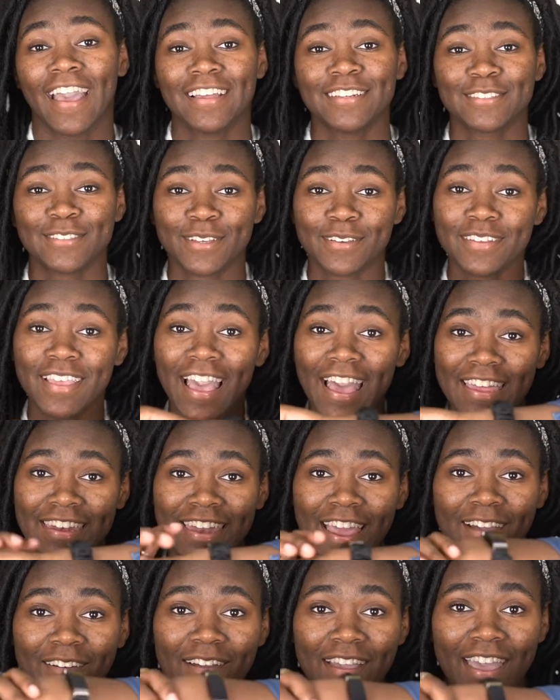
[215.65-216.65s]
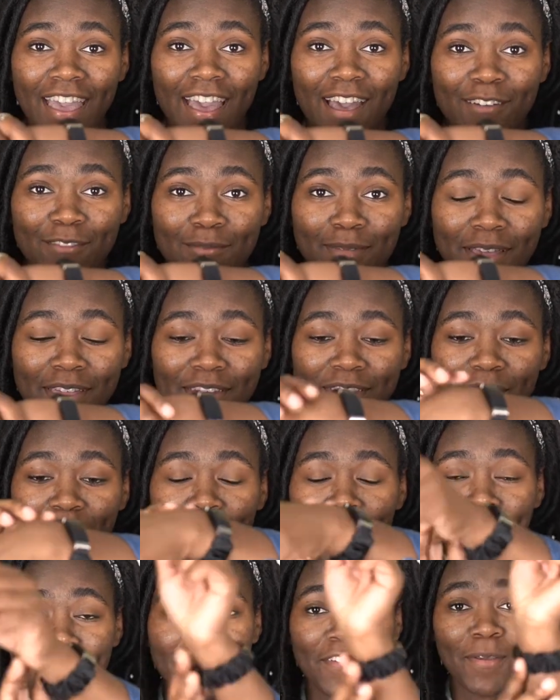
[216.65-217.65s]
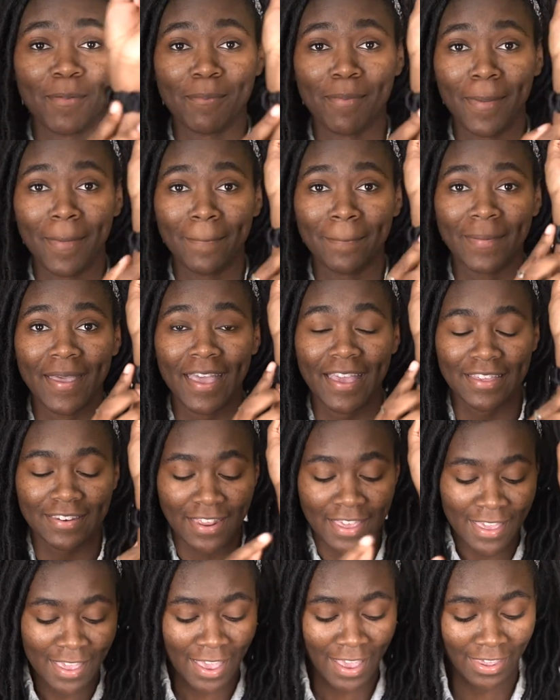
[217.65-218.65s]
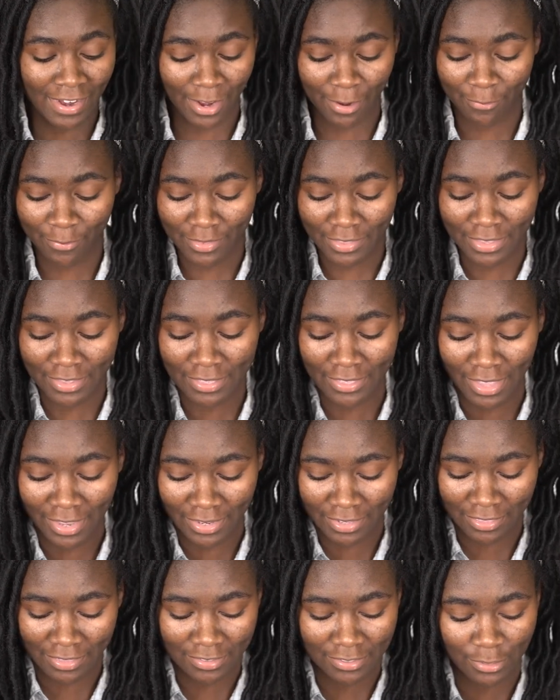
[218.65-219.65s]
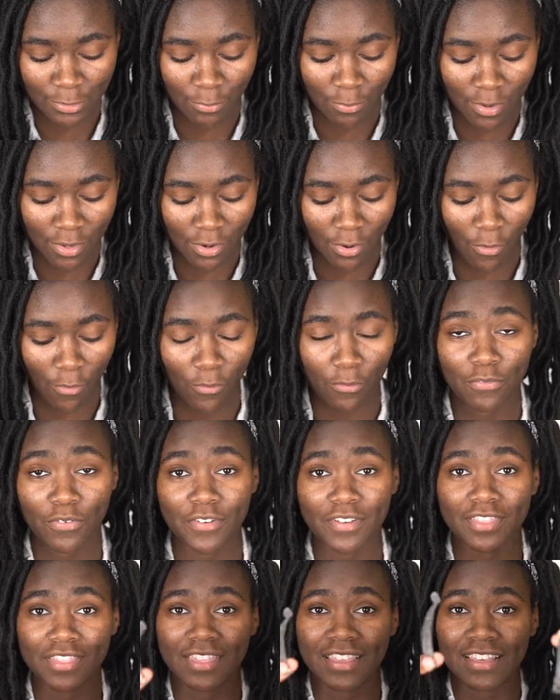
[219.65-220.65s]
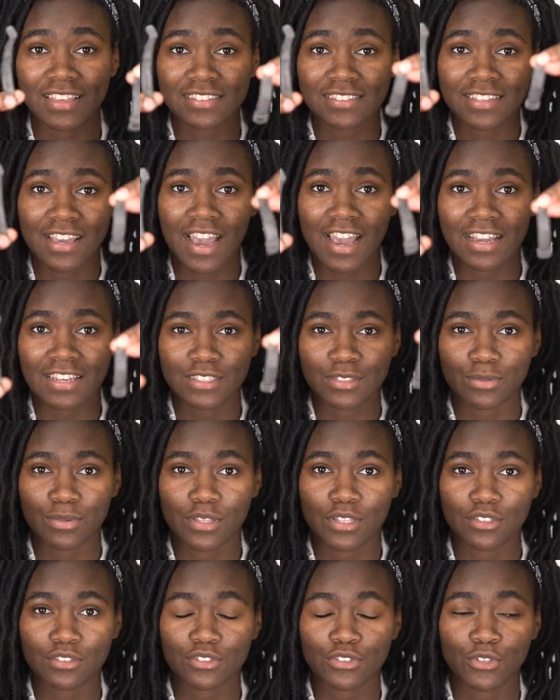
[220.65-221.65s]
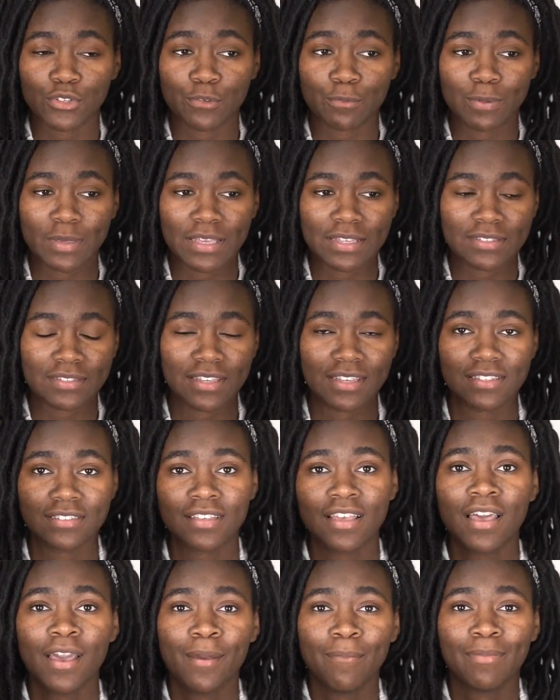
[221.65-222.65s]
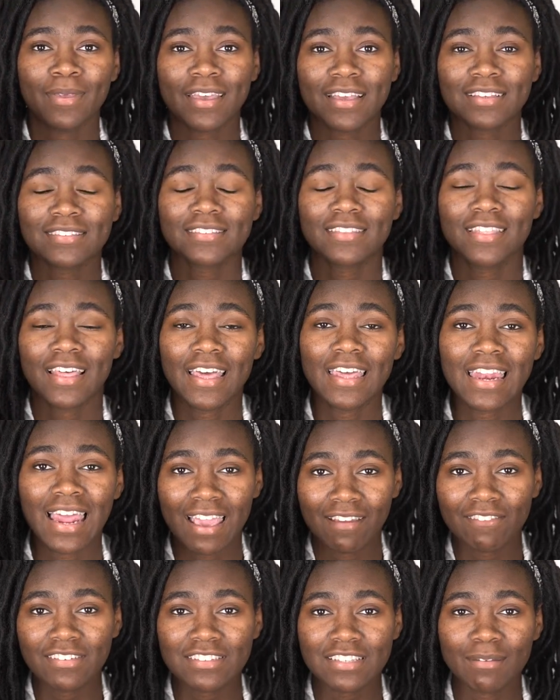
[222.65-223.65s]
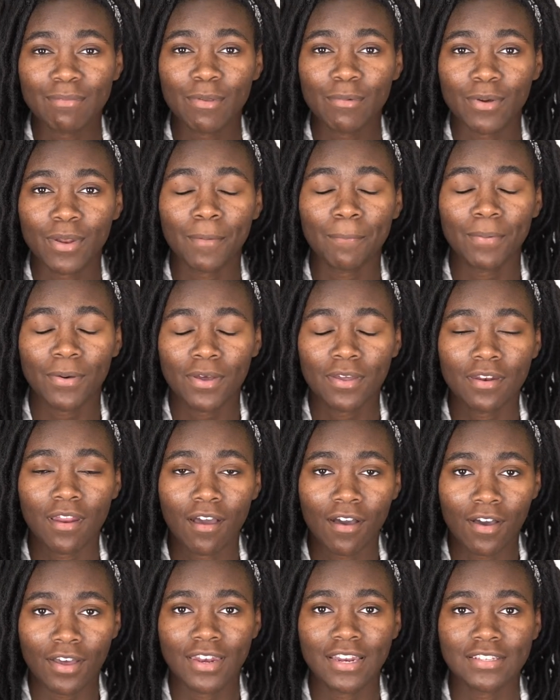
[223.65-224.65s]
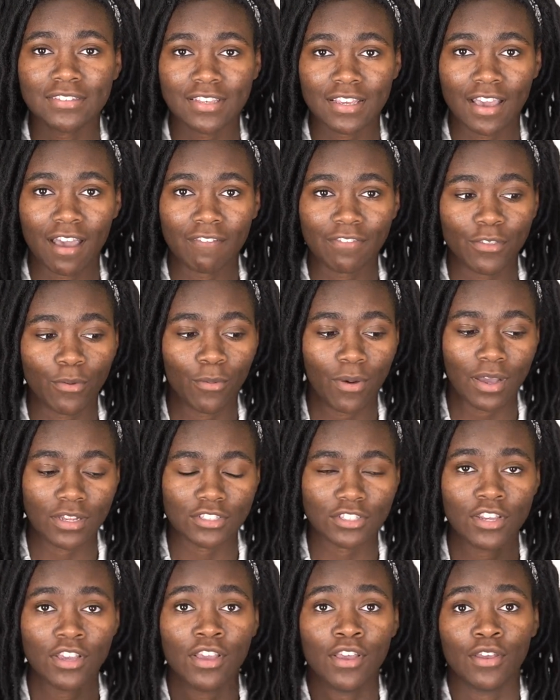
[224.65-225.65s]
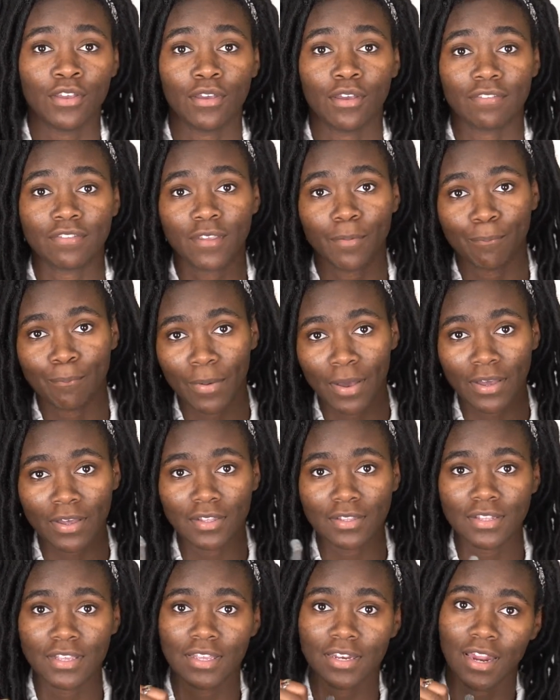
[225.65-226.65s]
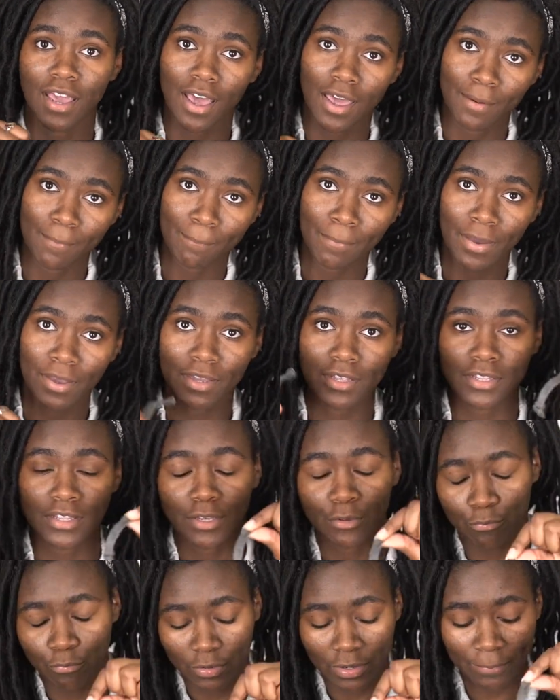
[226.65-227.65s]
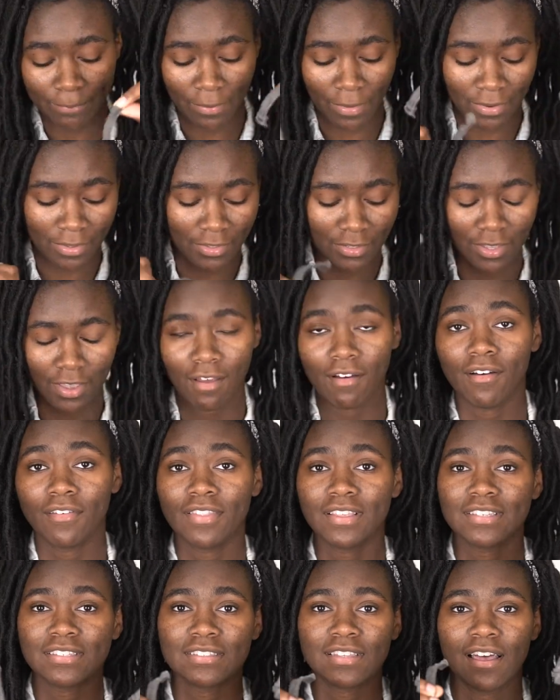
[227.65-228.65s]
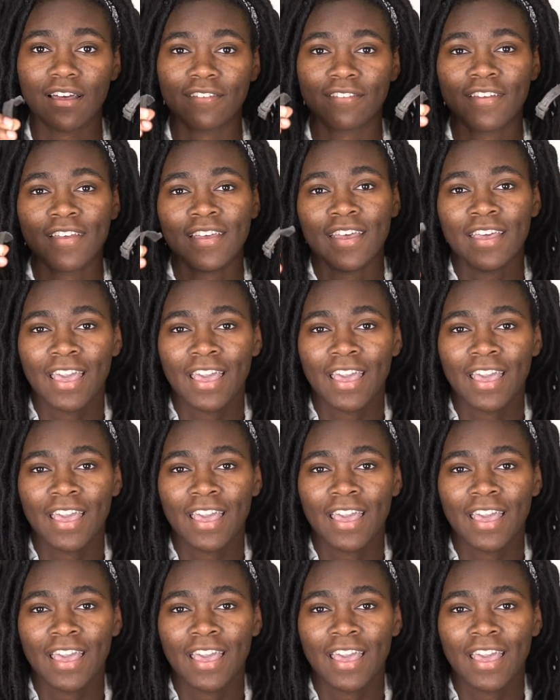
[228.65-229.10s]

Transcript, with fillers: And so yeah, now I have my new Fitbit band, and I really like this one over these kinds where there's two pieces, because then every time you want to put on and take off the watch, you have to buckle it, unbuckle it, rebuckle it, all the stuff.